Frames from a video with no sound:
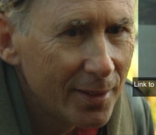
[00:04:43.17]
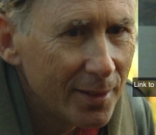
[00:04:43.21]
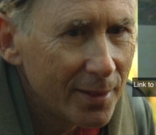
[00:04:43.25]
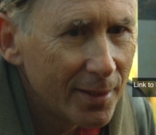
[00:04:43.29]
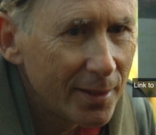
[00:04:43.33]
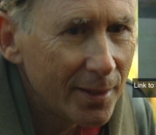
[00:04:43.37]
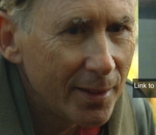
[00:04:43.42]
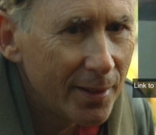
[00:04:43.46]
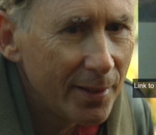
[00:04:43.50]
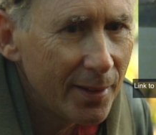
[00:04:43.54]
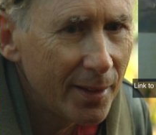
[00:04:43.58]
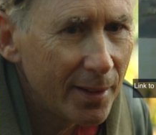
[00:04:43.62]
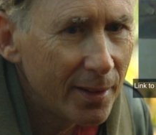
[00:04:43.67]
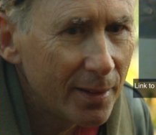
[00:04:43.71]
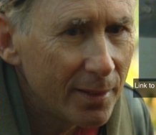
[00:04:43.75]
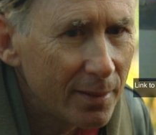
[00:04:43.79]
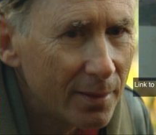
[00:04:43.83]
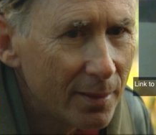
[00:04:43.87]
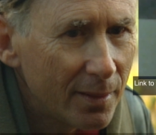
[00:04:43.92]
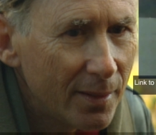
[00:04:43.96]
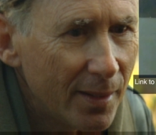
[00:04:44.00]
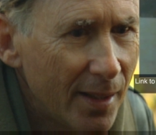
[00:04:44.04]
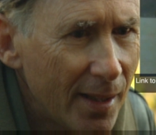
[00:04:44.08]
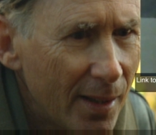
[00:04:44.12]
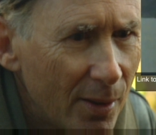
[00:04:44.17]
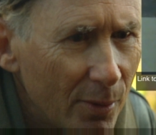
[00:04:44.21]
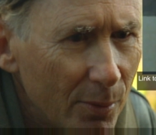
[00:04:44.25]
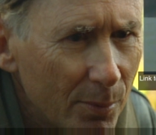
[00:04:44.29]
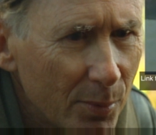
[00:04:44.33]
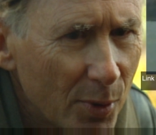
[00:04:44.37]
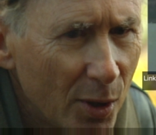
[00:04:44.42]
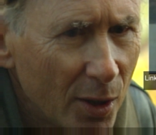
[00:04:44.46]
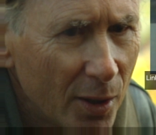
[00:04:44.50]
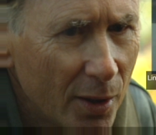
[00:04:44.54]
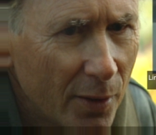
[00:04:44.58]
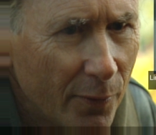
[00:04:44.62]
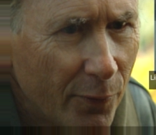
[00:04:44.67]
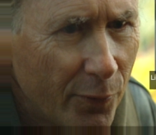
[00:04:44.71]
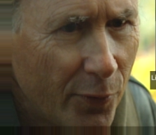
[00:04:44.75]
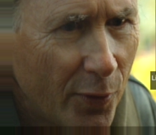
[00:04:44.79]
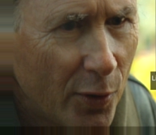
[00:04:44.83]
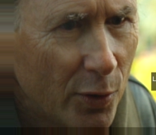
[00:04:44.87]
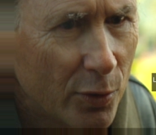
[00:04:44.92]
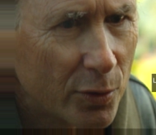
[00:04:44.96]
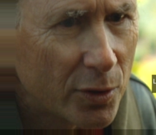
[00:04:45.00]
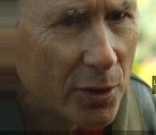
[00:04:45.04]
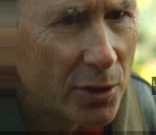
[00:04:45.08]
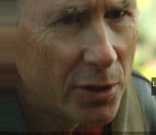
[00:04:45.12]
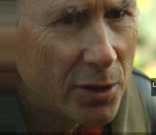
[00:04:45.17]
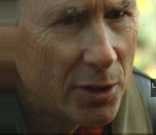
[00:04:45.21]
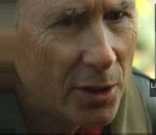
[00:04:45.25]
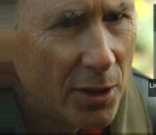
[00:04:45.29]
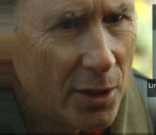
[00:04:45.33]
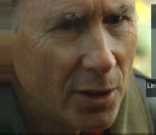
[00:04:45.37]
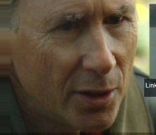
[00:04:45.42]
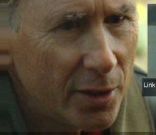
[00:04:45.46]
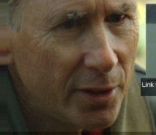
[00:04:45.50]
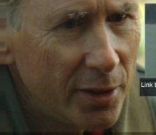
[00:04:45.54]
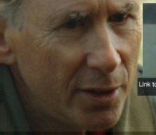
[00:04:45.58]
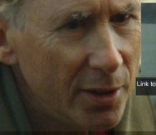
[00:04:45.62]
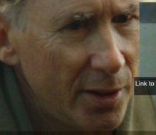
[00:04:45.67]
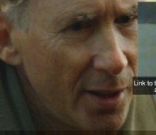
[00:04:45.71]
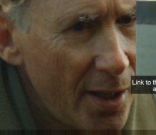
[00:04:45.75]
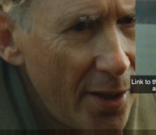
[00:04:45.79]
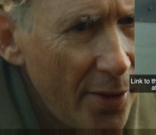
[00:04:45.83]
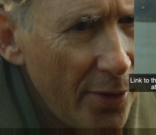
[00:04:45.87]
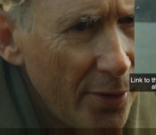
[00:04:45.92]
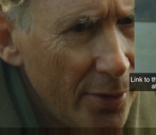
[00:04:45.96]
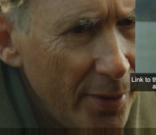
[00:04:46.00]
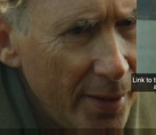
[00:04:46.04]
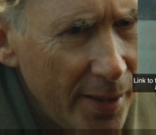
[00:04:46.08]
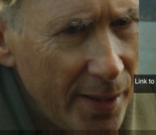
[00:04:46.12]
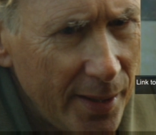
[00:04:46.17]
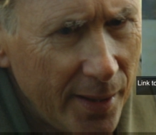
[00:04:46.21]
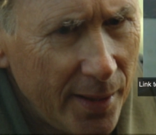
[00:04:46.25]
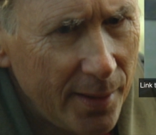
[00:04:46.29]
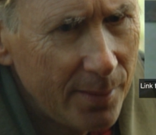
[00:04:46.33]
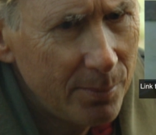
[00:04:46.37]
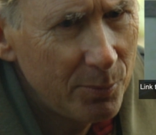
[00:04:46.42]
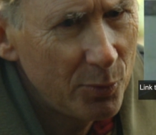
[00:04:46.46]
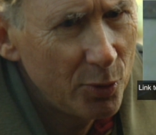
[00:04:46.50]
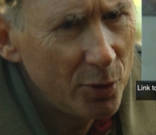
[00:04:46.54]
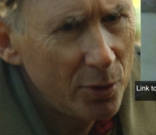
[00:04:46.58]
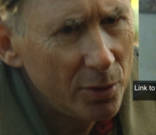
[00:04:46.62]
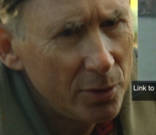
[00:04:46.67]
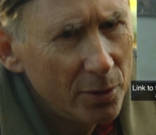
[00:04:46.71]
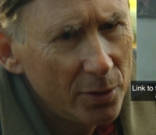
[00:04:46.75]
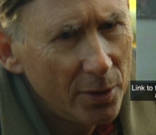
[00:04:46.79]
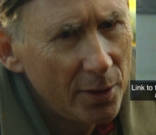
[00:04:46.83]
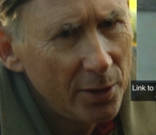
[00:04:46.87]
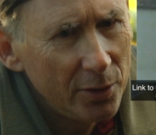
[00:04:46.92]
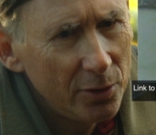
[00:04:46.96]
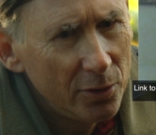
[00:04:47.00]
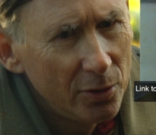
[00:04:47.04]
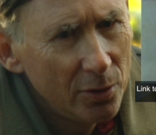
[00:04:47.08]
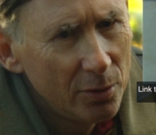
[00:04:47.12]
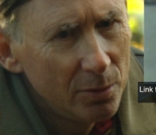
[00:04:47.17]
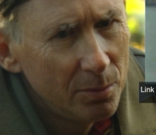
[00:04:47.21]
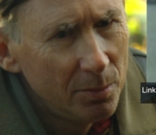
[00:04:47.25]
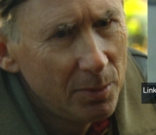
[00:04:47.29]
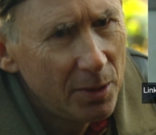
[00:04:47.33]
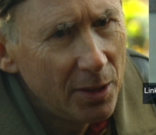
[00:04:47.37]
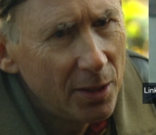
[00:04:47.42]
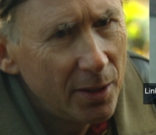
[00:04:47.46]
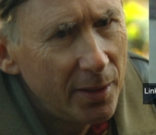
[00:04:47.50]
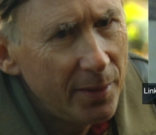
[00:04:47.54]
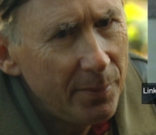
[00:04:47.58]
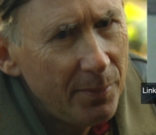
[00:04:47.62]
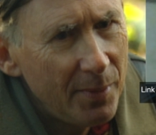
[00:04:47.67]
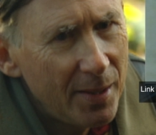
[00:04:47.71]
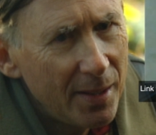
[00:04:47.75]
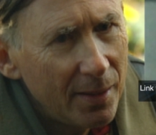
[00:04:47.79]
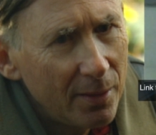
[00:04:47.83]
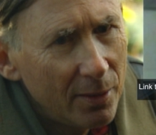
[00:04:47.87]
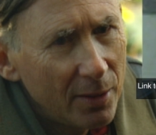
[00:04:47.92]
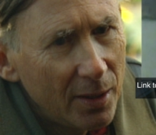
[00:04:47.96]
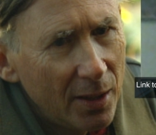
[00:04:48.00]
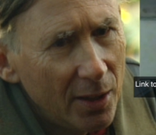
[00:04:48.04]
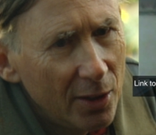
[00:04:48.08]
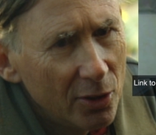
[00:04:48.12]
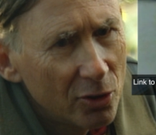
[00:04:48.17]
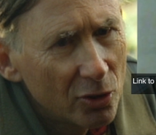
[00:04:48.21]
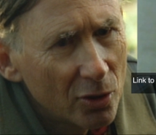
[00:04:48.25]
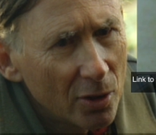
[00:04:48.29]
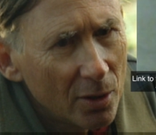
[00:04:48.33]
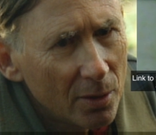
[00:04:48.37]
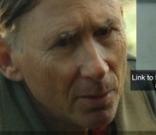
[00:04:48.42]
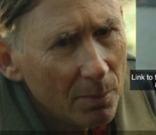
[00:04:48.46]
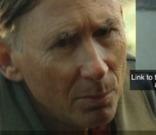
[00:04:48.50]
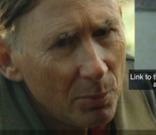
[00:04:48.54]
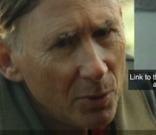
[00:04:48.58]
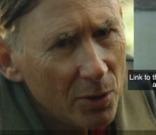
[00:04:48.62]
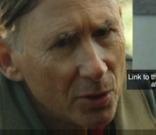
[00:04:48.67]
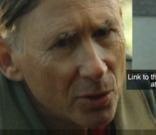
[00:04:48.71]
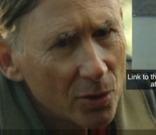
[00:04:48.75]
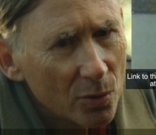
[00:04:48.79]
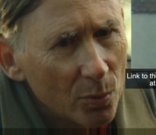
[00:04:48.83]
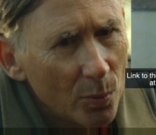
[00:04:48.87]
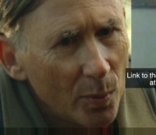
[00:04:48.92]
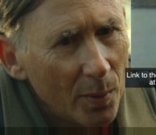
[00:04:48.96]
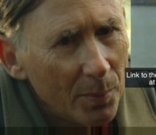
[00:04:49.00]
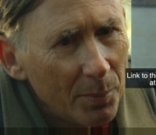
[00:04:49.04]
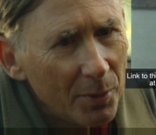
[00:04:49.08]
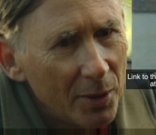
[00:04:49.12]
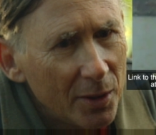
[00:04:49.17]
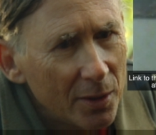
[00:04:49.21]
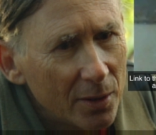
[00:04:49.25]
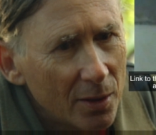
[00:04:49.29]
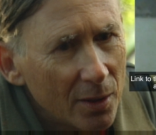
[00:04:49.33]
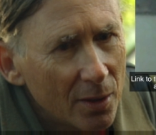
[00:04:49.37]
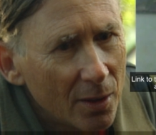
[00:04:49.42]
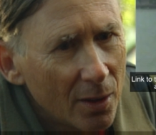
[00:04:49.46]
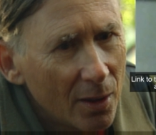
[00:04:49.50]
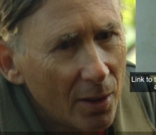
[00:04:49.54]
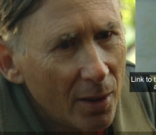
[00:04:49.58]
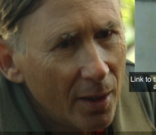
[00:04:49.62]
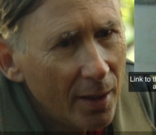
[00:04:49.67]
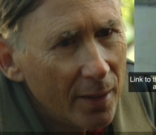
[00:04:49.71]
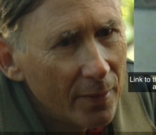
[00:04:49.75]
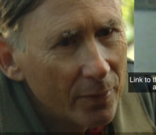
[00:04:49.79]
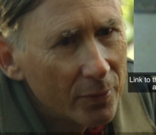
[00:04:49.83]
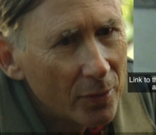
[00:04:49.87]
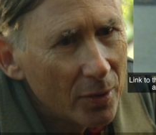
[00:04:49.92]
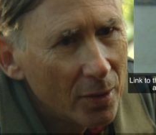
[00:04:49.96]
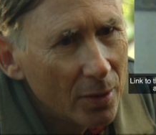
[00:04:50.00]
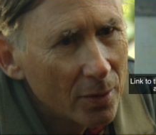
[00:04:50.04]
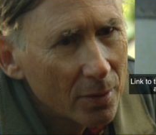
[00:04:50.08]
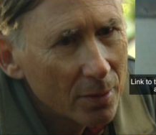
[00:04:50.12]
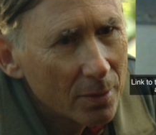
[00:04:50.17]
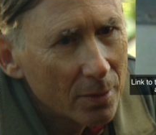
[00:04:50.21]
And then now I'm going to focus in on another animal. I zoom in on now. He's going to be swimming to the left here.